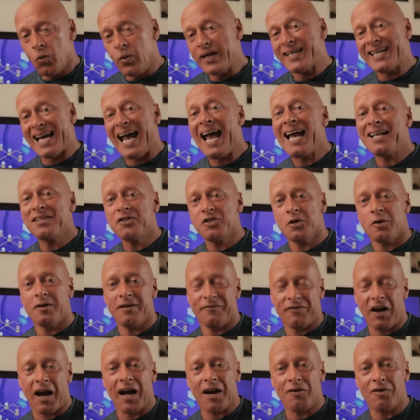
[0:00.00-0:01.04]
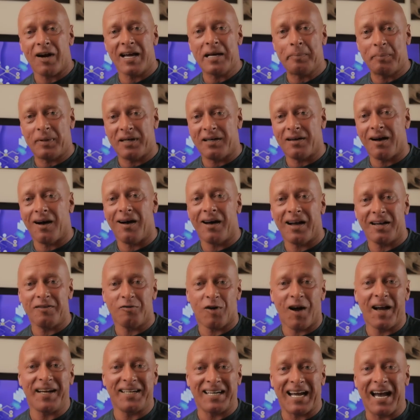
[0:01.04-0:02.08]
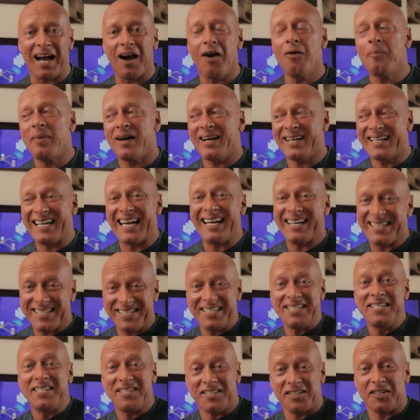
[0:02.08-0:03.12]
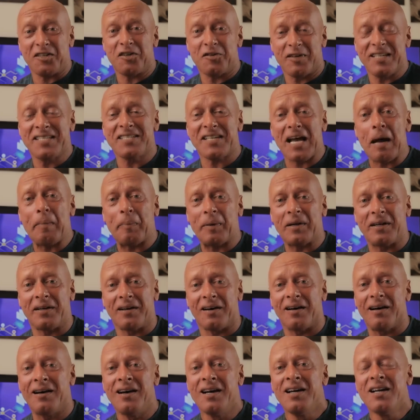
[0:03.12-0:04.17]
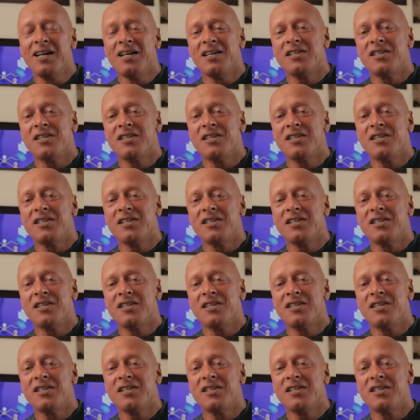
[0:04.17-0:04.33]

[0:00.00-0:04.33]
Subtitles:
We can do it via API right now, but again, it's easier in Zapier.